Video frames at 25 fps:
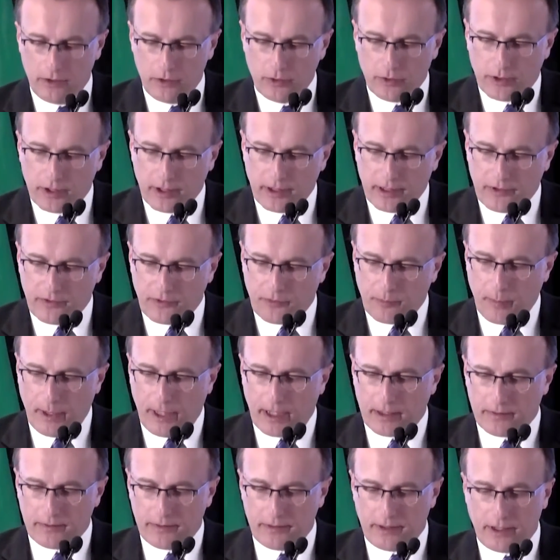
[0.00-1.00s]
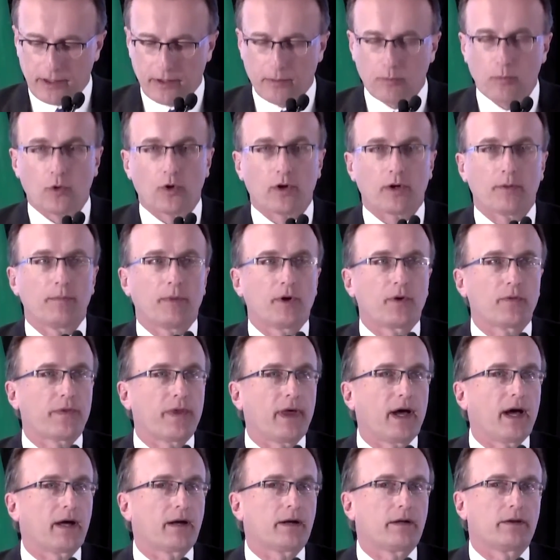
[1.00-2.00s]
You can expect to hear more
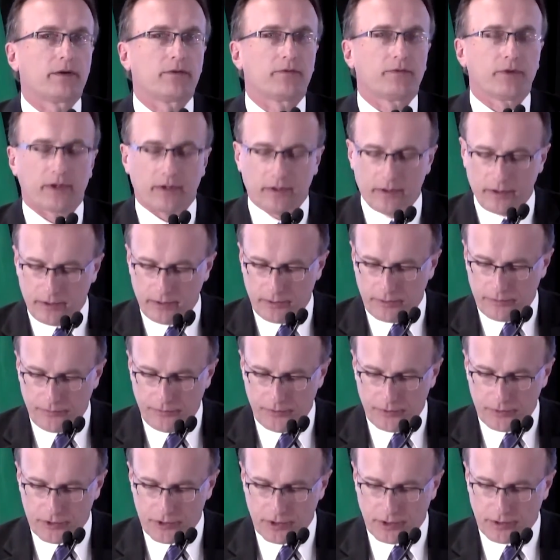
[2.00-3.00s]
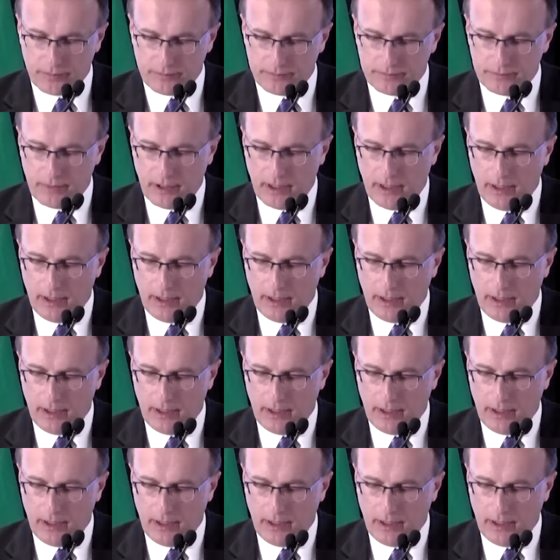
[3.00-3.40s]
about that in the very near future.